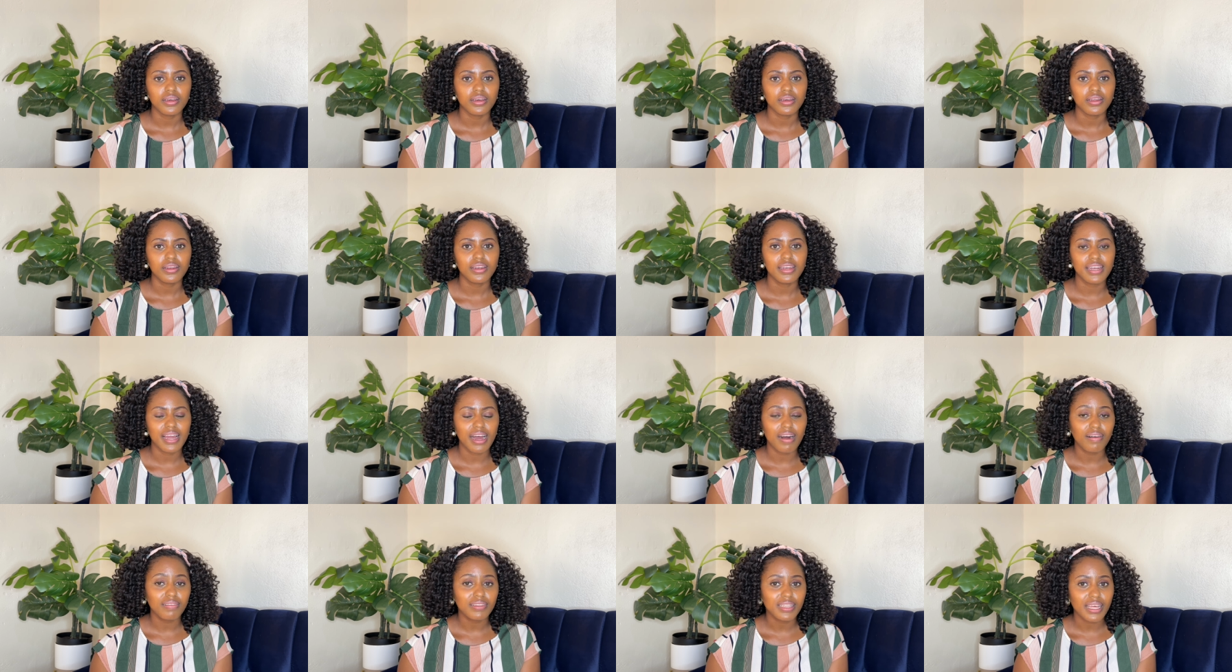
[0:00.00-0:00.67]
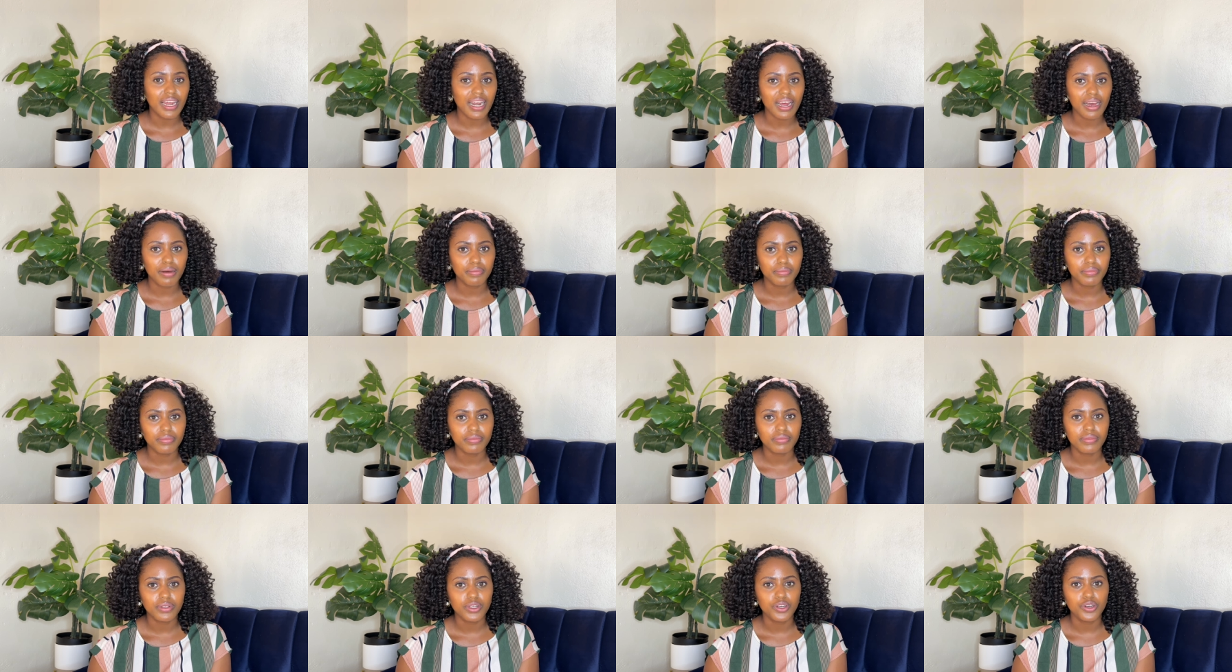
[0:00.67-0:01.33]
now that
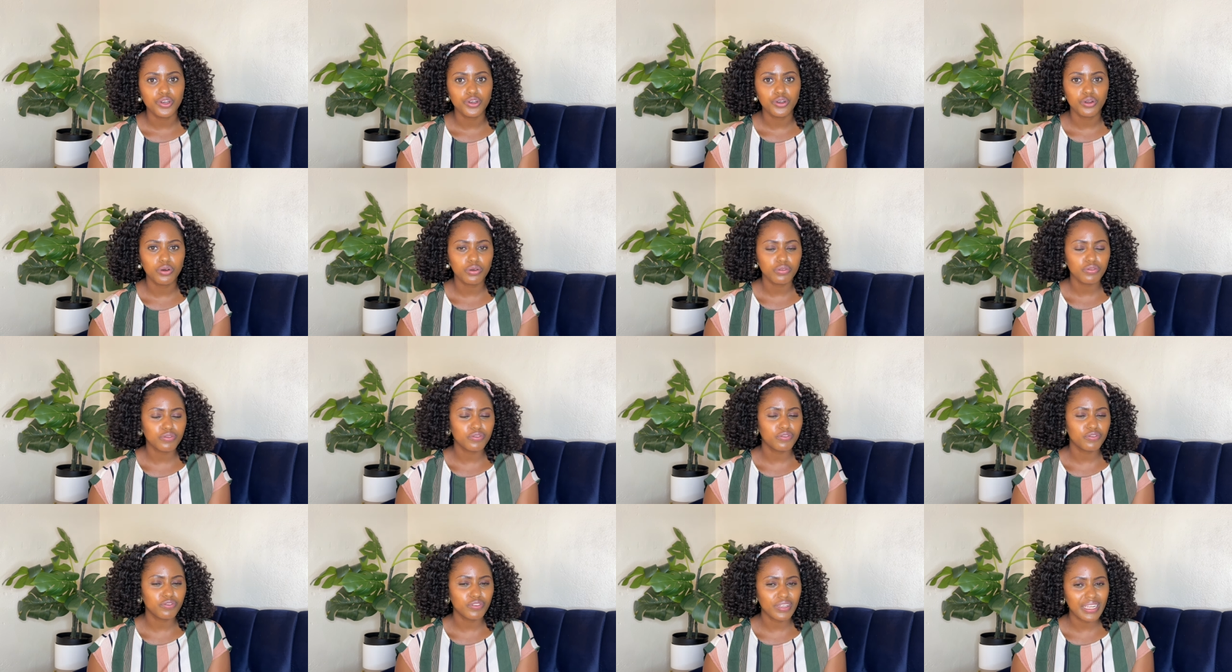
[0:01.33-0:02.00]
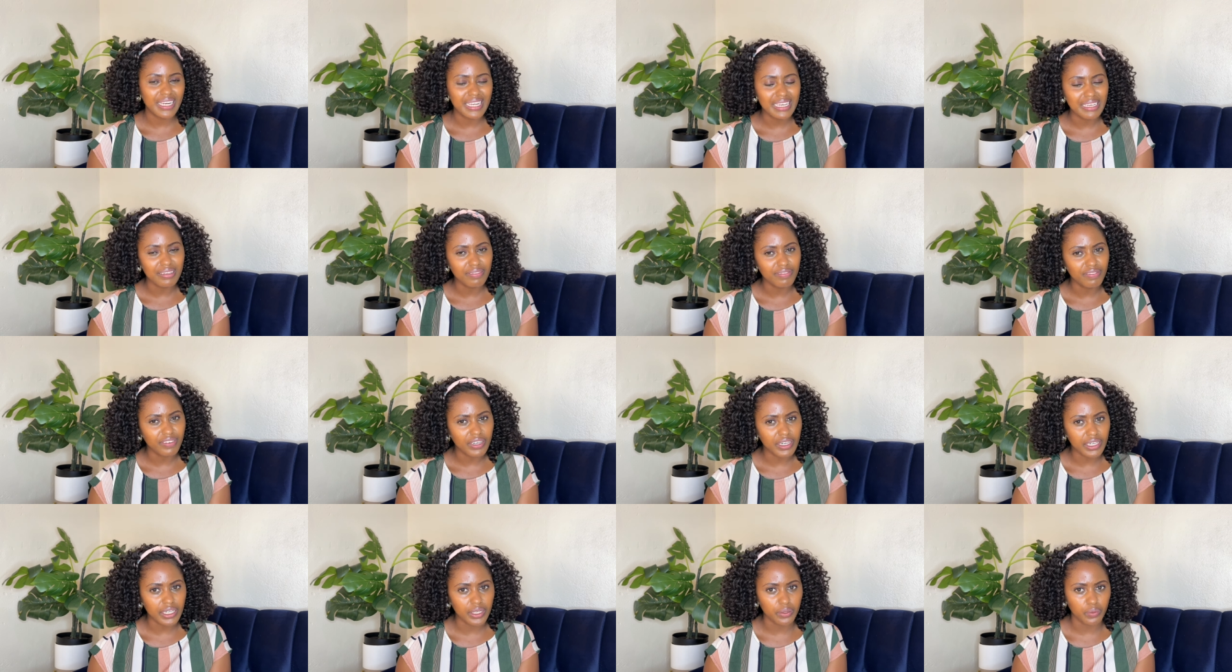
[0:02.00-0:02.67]
I'm not feeling
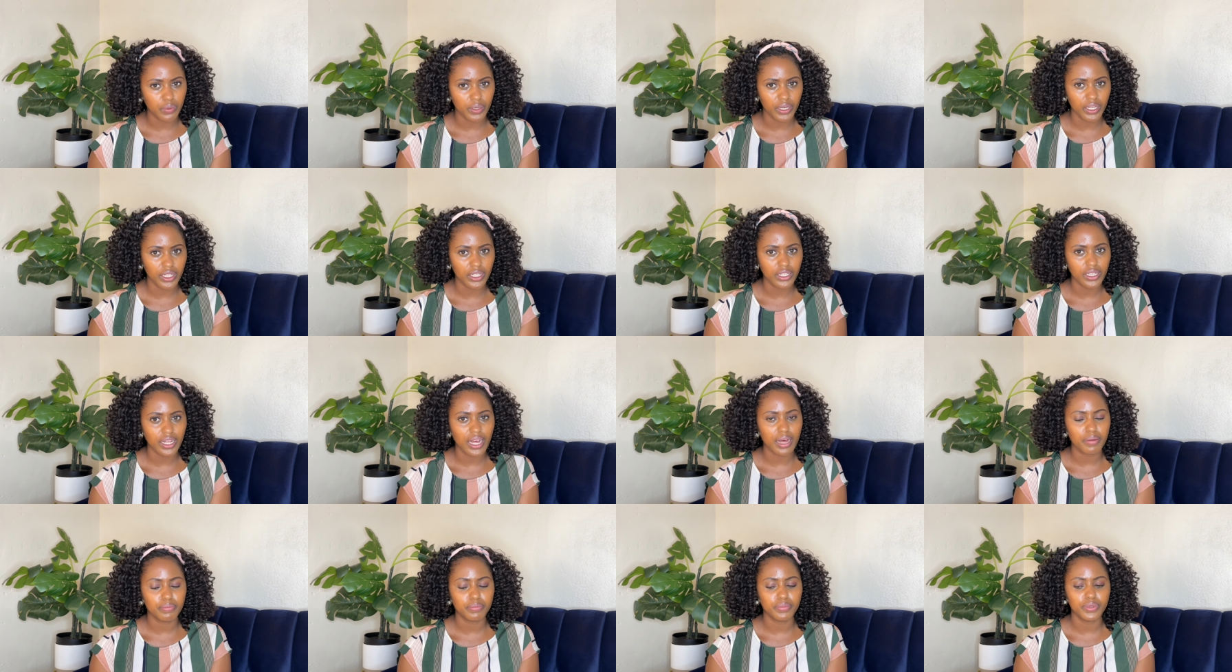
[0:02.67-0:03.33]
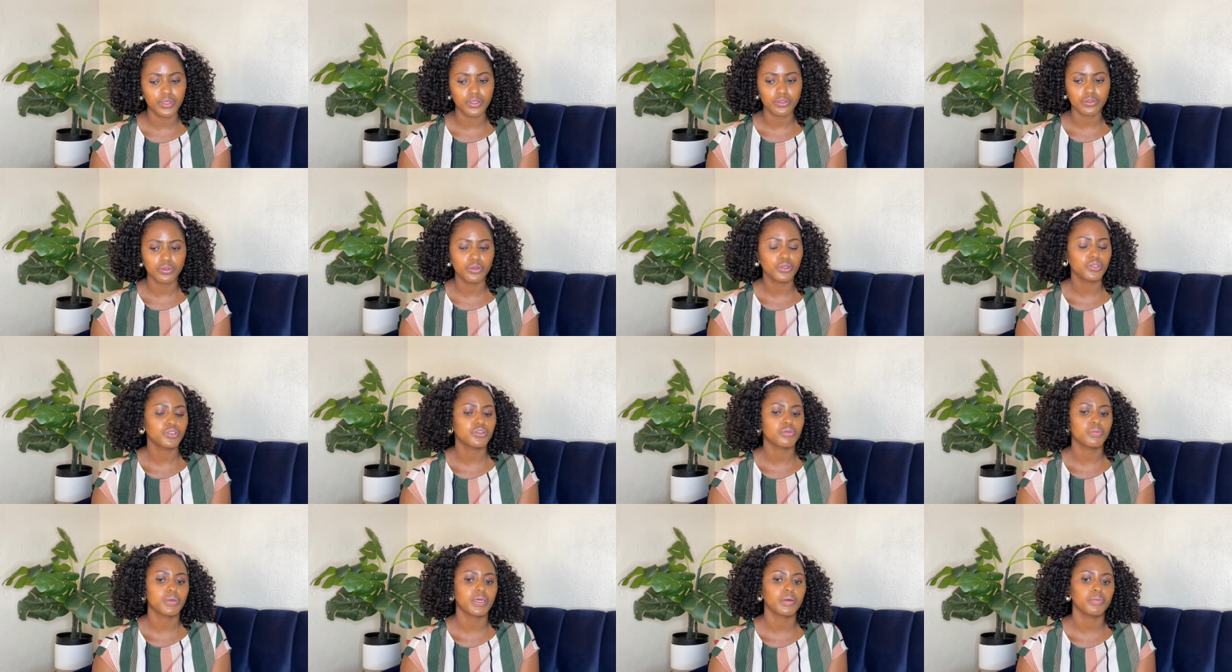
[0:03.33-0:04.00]
very well, I'm not going
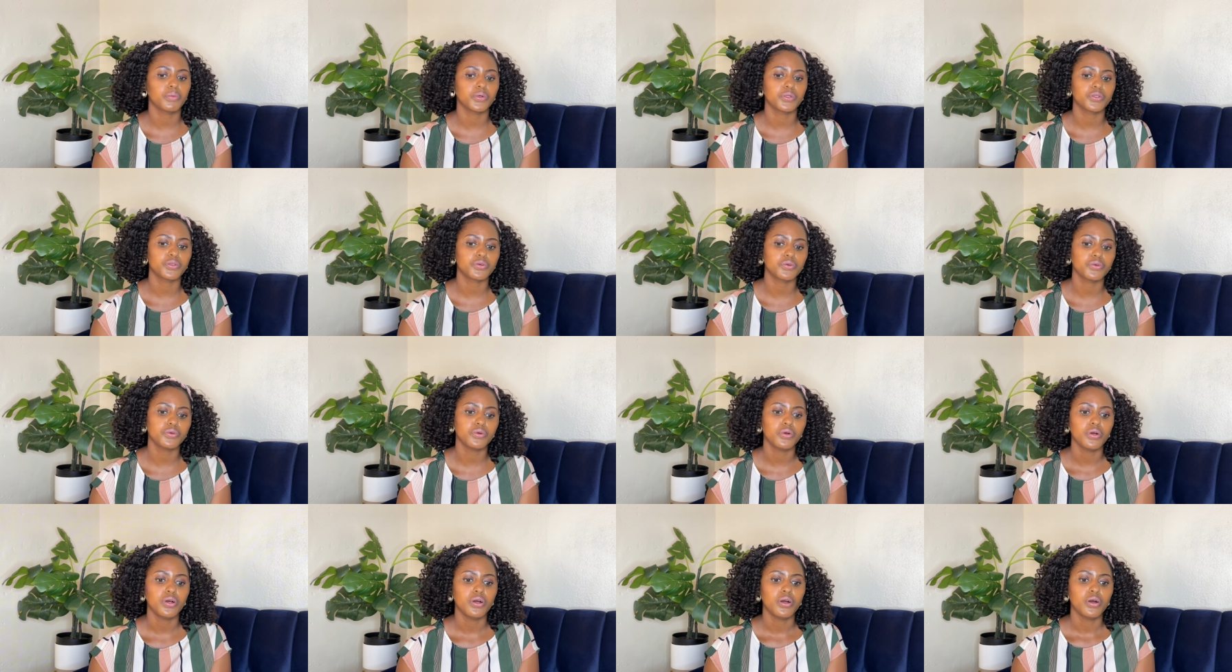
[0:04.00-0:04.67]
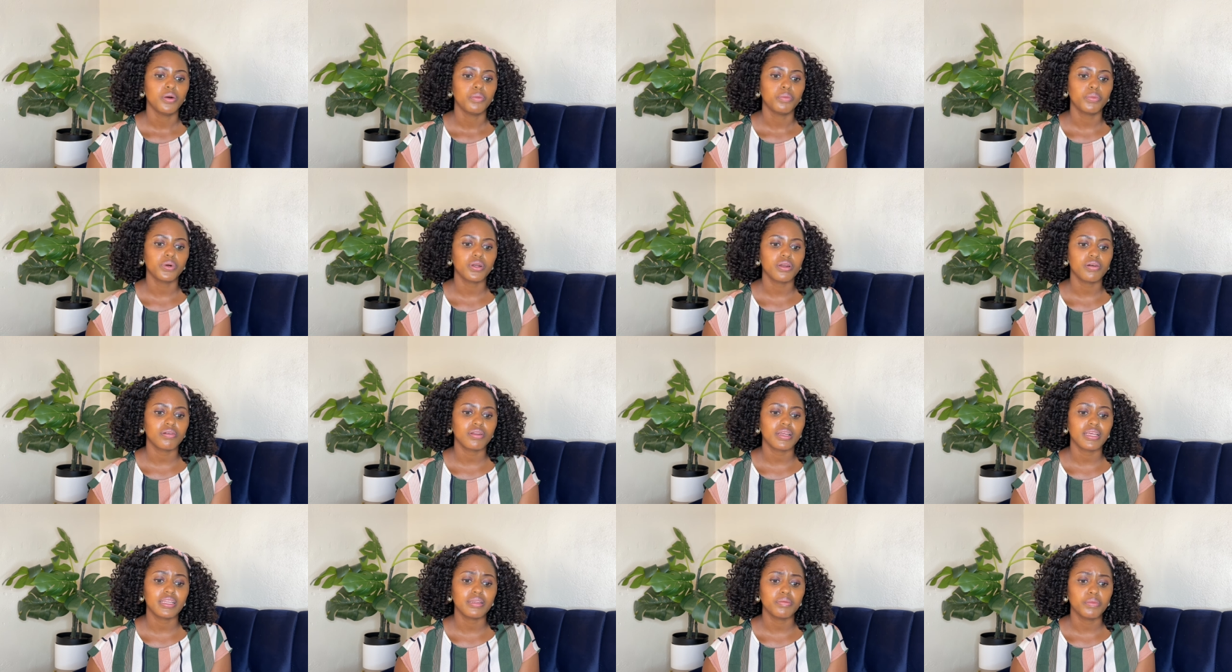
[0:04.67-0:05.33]
to be able to put out
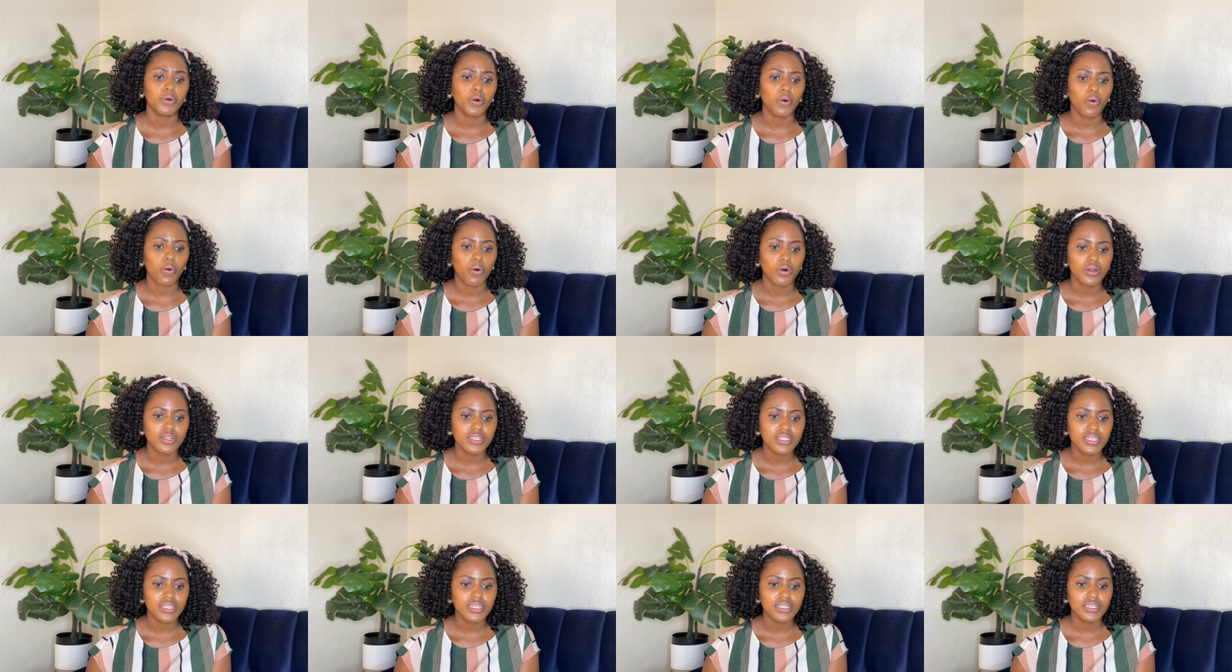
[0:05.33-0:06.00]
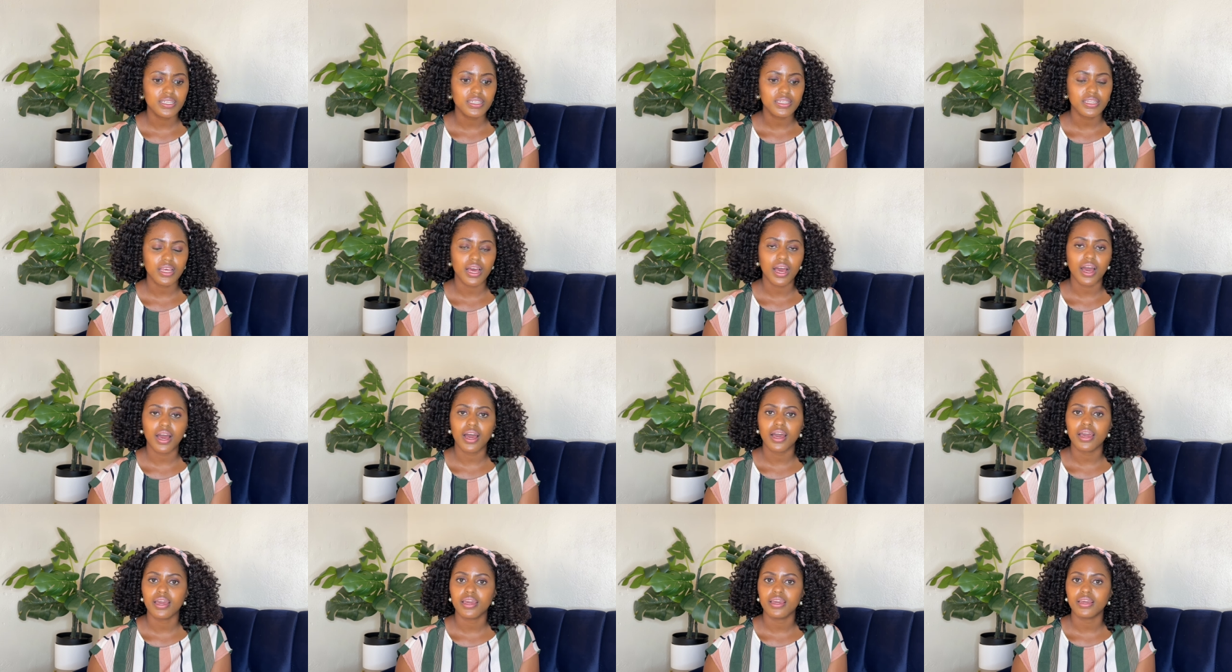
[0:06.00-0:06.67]
any more content
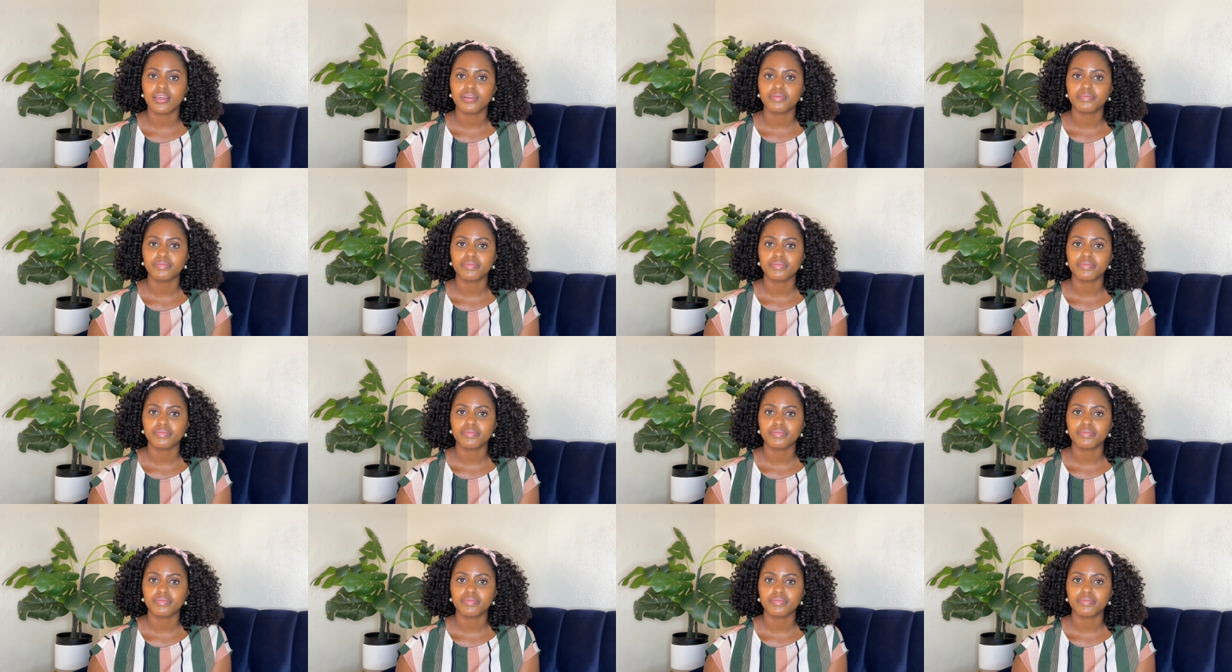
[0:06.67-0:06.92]
i